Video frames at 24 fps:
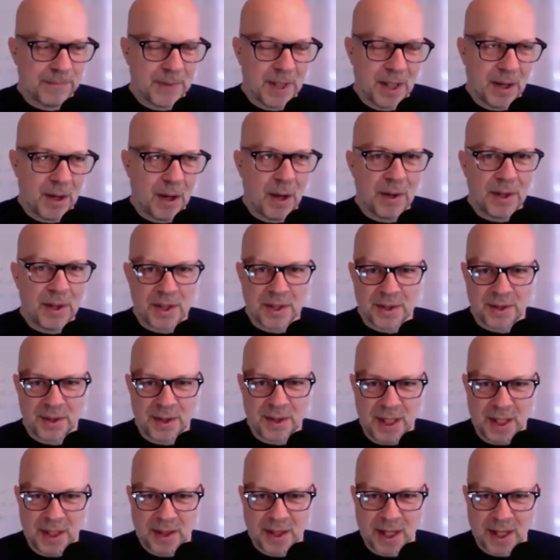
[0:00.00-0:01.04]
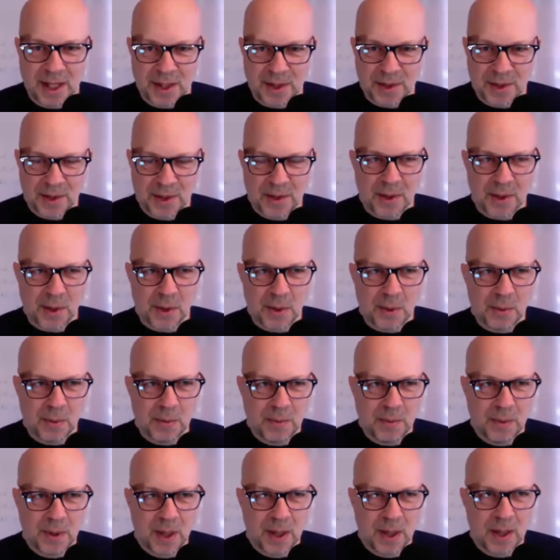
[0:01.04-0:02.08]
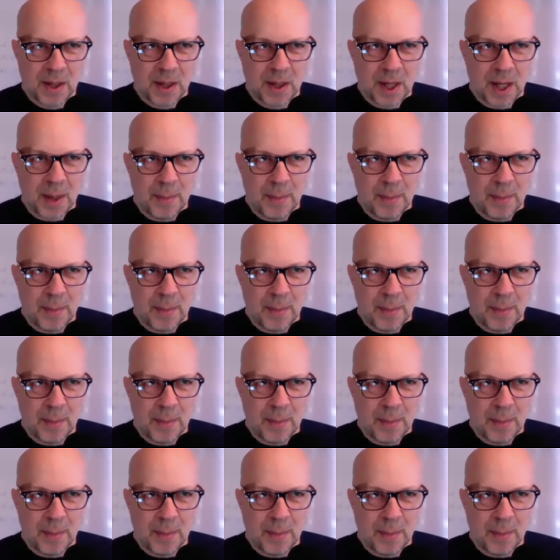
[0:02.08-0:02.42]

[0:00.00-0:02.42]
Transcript: all these neat things. So, I